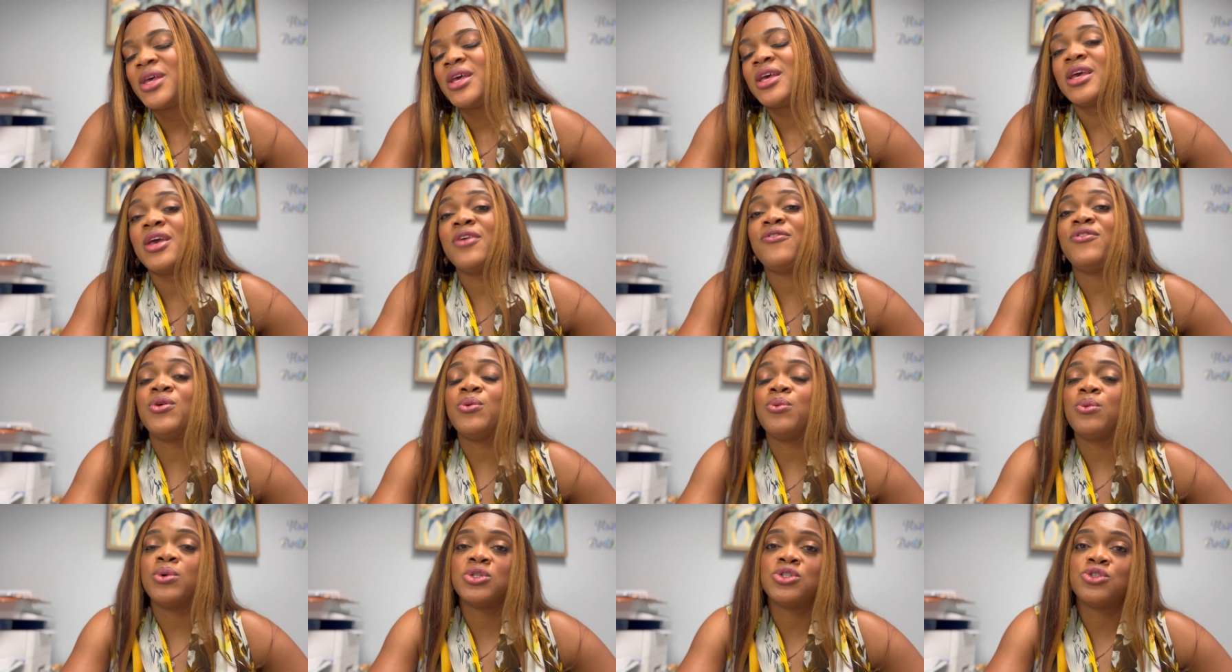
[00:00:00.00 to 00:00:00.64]
If
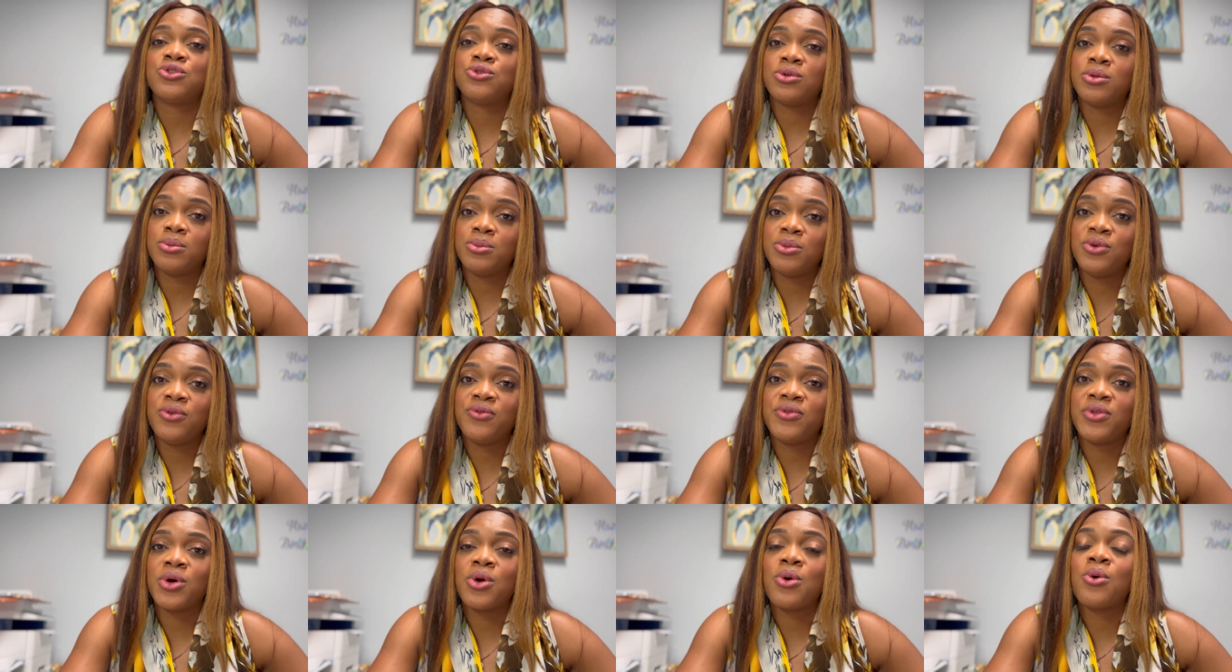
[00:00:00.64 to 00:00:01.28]
you want to
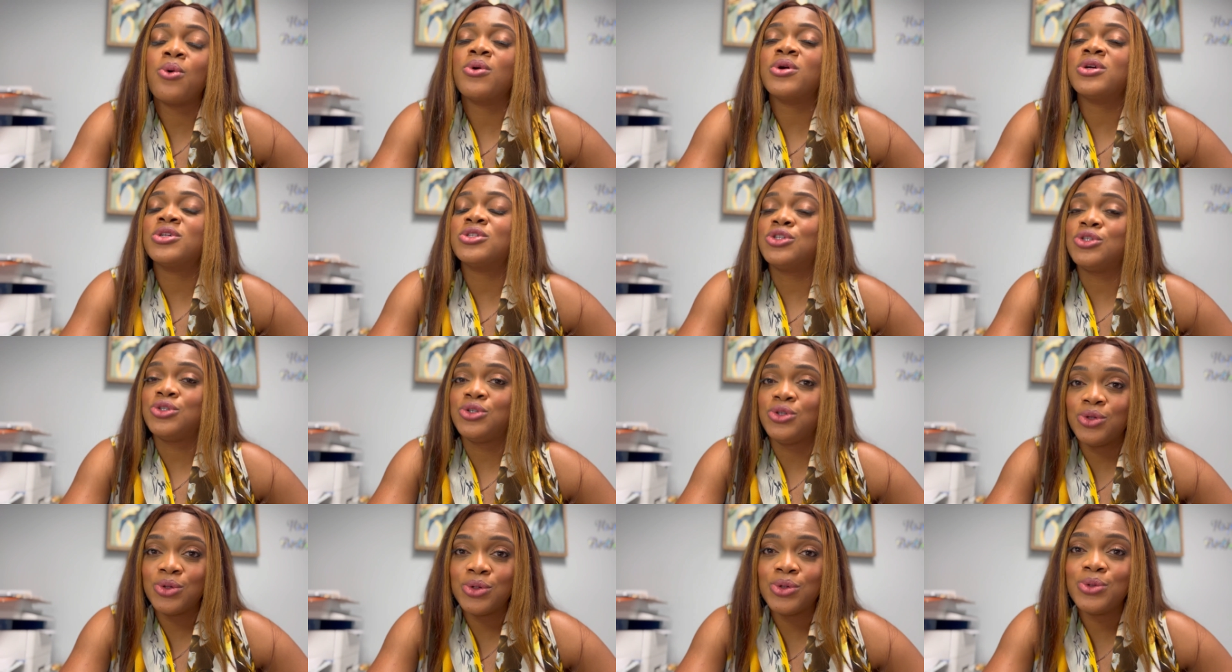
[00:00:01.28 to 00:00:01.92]
remove the corns,
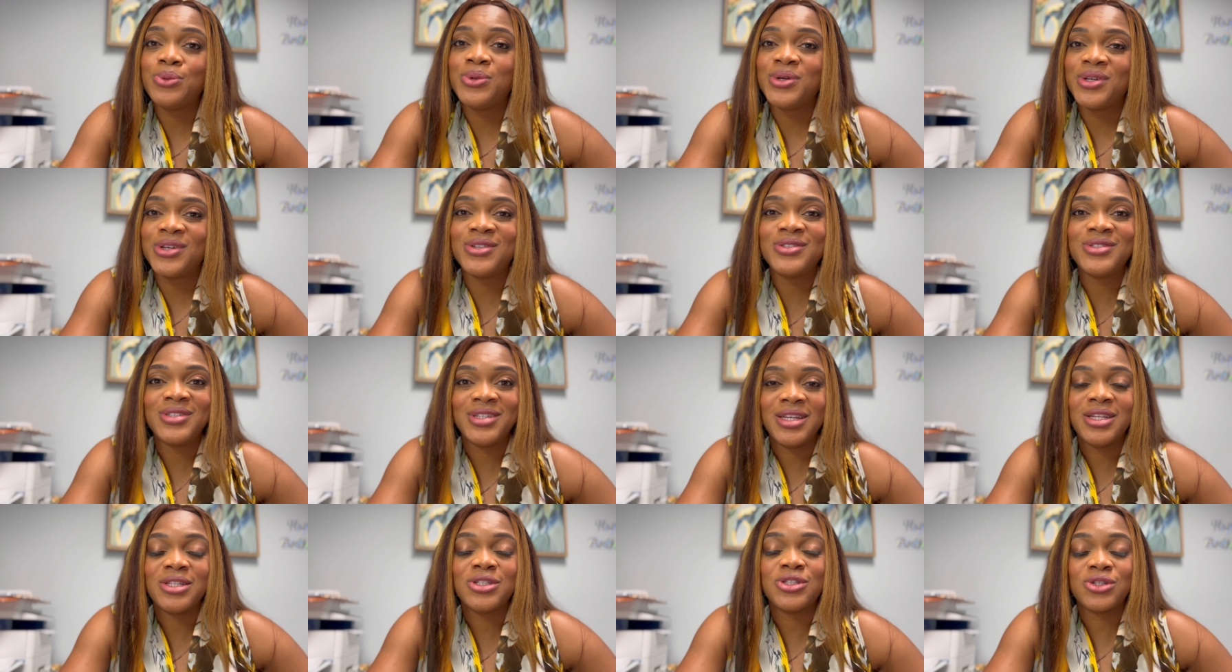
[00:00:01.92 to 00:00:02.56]
you will
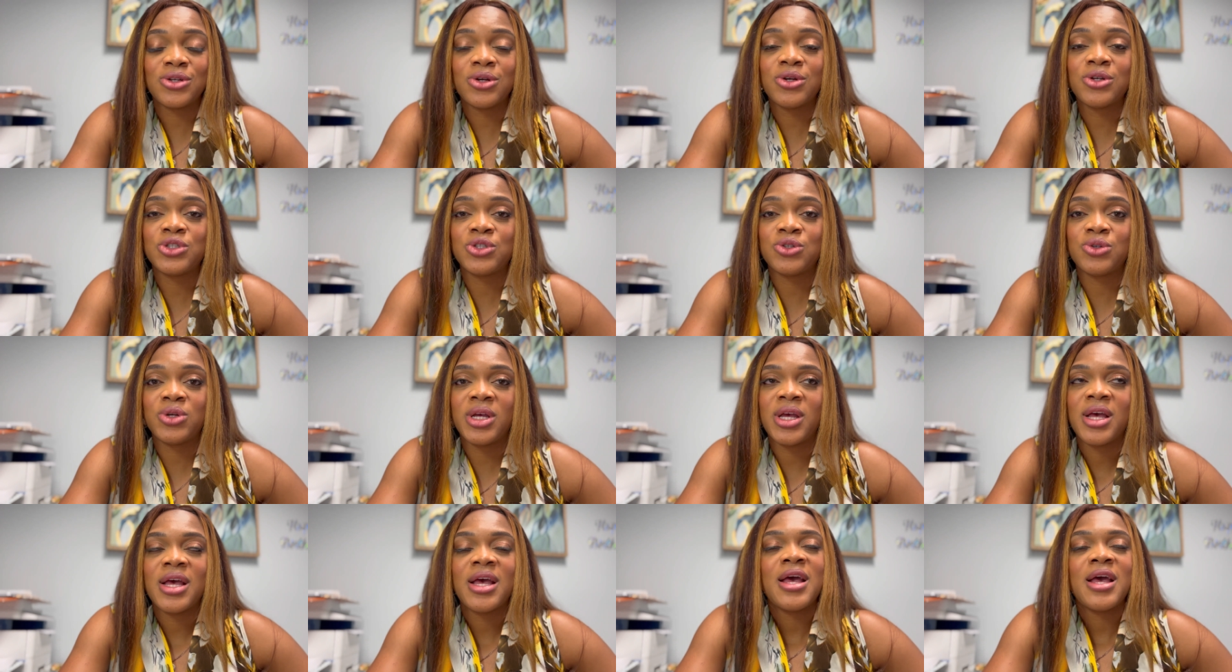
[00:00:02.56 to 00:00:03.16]
need surgery.